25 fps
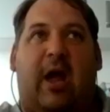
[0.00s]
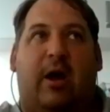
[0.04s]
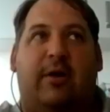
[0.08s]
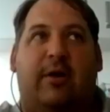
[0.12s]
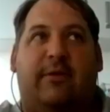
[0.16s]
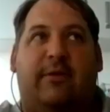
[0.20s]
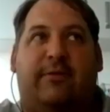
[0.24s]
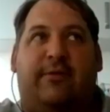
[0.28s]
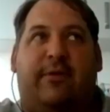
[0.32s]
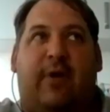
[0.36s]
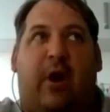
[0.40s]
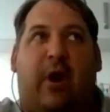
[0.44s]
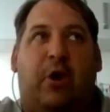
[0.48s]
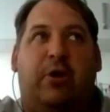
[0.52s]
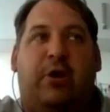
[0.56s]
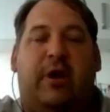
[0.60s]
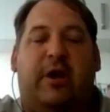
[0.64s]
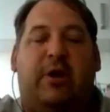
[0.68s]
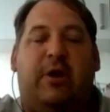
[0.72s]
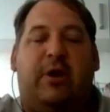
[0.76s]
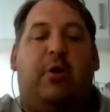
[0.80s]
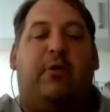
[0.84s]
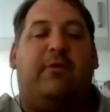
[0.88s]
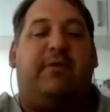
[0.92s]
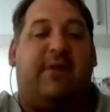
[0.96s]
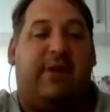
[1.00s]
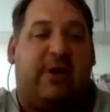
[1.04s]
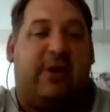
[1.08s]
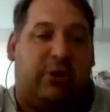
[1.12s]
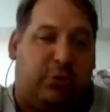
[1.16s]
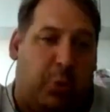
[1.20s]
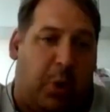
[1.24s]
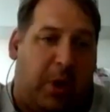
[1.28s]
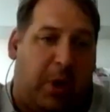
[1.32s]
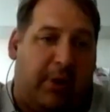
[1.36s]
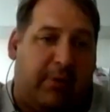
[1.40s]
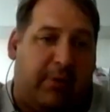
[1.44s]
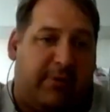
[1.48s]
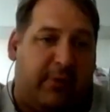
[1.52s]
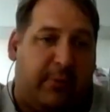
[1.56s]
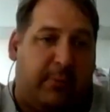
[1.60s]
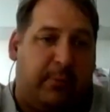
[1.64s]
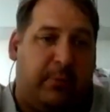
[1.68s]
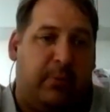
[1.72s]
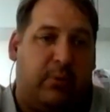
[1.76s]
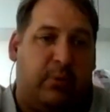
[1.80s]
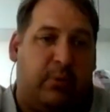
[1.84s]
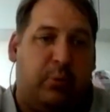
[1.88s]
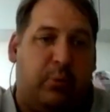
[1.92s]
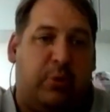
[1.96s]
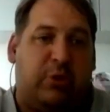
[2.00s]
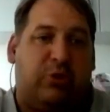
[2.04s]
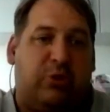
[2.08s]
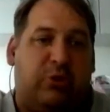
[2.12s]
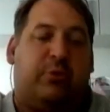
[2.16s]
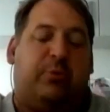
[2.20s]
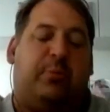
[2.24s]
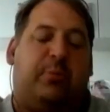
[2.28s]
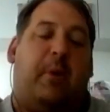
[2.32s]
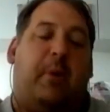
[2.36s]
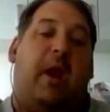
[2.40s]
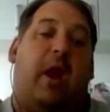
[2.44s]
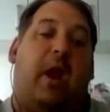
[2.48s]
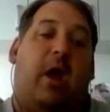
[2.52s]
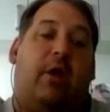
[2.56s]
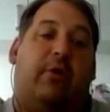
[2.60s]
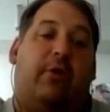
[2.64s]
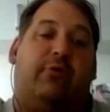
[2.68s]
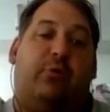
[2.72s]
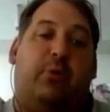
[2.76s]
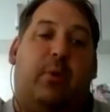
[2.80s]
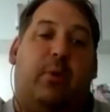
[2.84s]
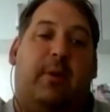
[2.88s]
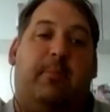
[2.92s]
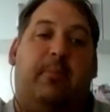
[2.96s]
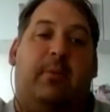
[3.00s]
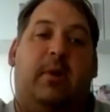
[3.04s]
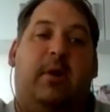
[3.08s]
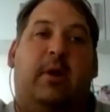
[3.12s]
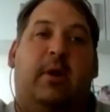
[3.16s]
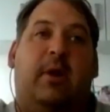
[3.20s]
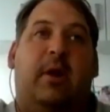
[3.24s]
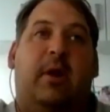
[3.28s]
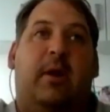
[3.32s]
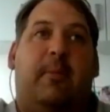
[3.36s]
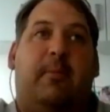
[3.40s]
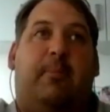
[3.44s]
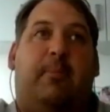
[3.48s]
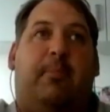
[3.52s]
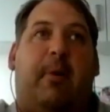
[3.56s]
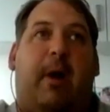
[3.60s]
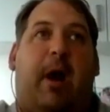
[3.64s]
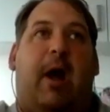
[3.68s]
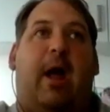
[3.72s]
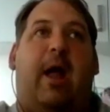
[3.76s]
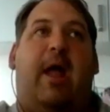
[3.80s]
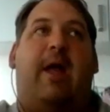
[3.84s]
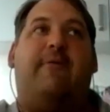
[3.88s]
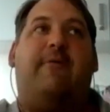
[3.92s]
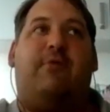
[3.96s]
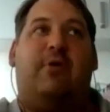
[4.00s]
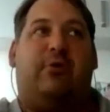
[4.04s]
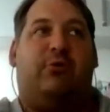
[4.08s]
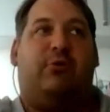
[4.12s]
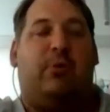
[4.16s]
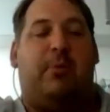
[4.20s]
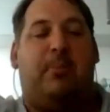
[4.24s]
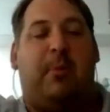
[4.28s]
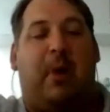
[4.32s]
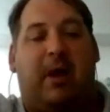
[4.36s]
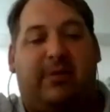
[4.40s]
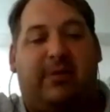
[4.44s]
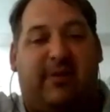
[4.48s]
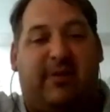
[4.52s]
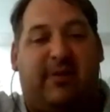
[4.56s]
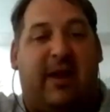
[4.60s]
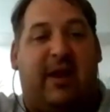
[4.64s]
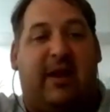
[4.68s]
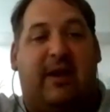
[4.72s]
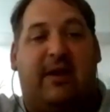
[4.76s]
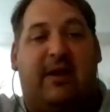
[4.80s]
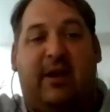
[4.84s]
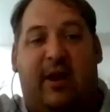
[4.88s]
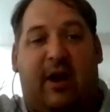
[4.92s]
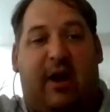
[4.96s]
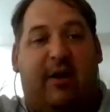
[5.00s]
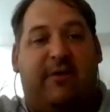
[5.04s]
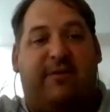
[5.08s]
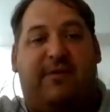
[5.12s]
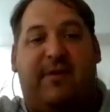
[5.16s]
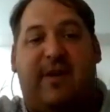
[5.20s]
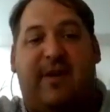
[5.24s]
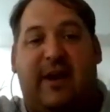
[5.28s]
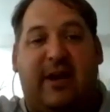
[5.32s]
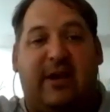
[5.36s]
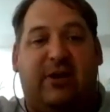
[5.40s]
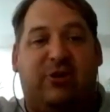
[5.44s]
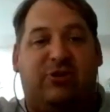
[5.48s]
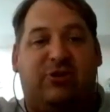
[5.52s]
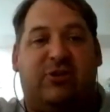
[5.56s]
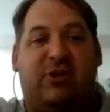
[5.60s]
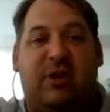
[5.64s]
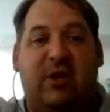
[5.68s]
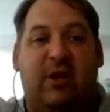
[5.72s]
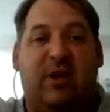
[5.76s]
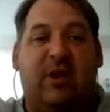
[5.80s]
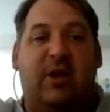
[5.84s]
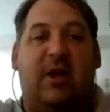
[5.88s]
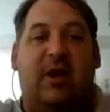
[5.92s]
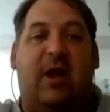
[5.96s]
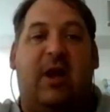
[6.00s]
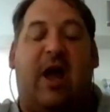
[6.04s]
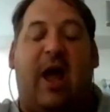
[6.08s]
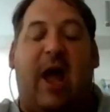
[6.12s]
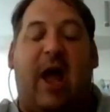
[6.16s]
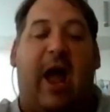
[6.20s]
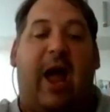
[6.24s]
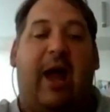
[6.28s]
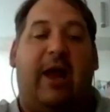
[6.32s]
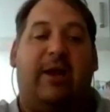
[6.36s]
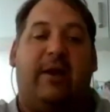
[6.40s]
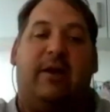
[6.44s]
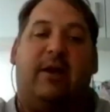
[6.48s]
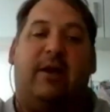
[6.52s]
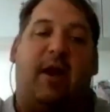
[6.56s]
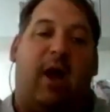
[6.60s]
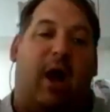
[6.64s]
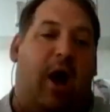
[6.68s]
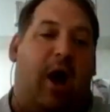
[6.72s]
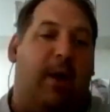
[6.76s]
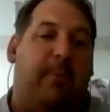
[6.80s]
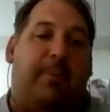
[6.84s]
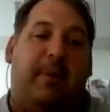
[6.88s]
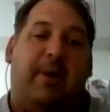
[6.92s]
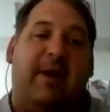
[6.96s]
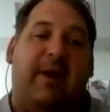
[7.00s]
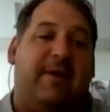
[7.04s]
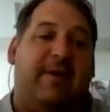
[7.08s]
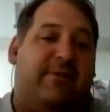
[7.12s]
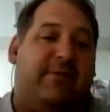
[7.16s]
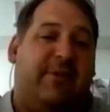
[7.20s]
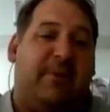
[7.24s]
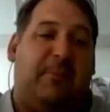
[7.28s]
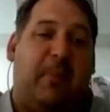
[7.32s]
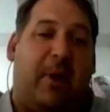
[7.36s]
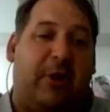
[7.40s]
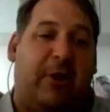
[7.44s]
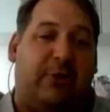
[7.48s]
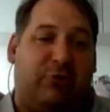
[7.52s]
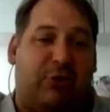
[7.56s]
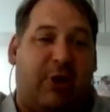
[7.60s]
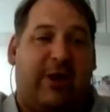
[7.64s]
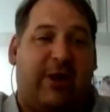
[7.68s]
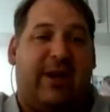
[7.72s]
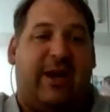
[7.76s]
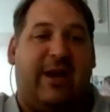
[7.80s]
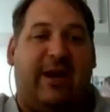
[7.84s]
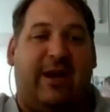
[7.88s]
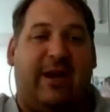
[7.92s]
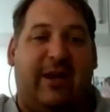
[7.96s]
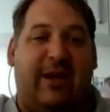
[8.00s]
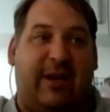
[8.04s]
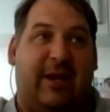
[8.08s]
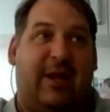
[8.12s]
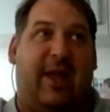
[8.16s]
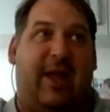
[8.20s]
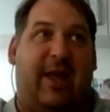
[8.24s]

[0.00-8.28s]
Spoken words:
I've only not finished one of them, which was my last swim. But every swim I did, I finished, and I believed in my training